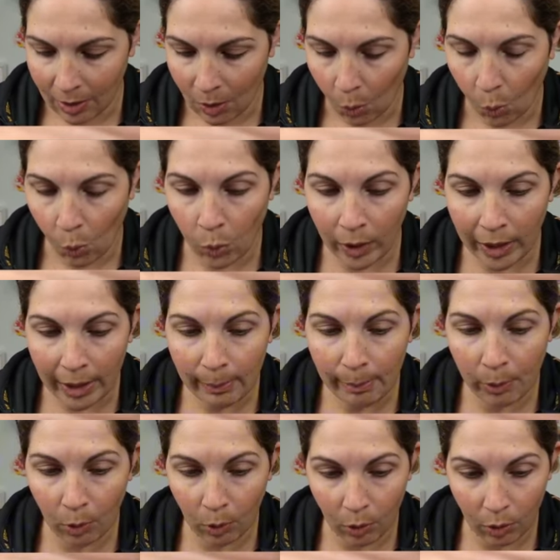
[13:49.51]
We
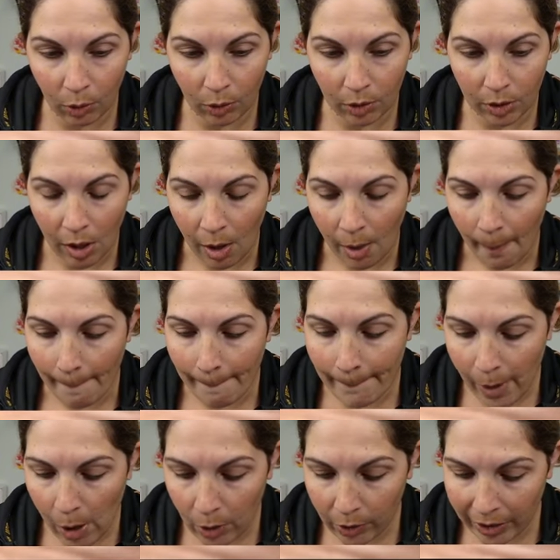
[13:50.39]
pulled
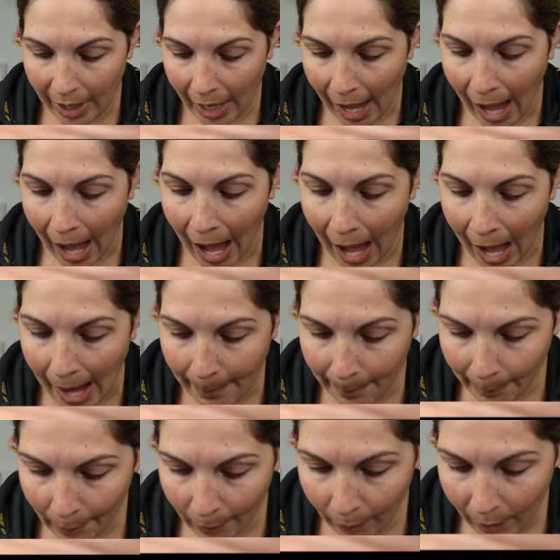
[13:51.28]
both a
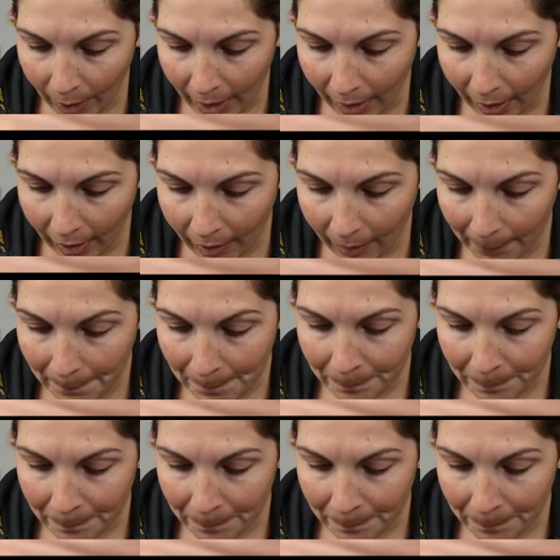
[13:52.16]
hyper rare